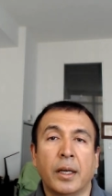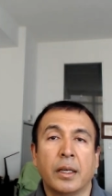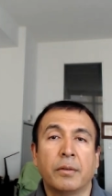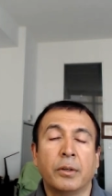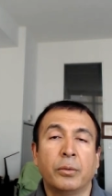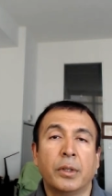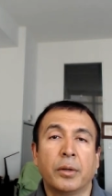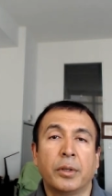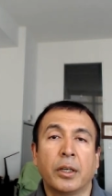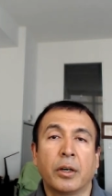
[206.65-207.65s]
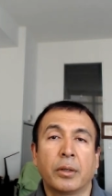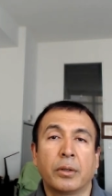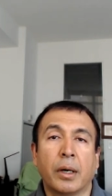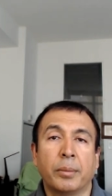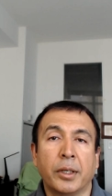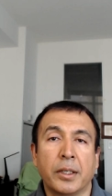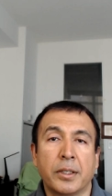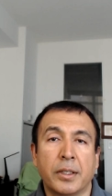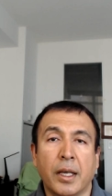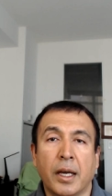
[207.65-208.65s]
even without any auto
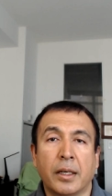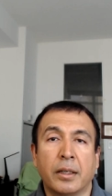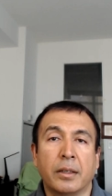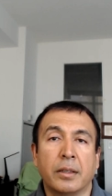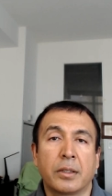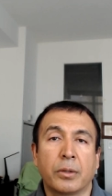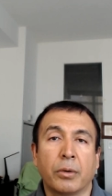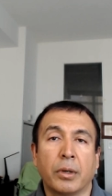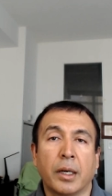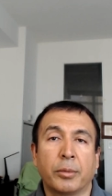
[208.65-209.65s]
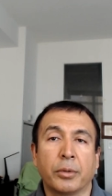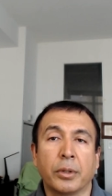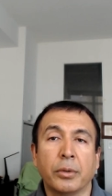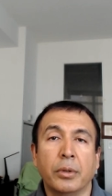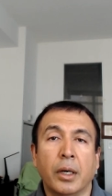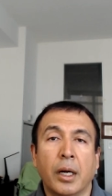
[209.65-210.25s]
updates, then it's totally up to you.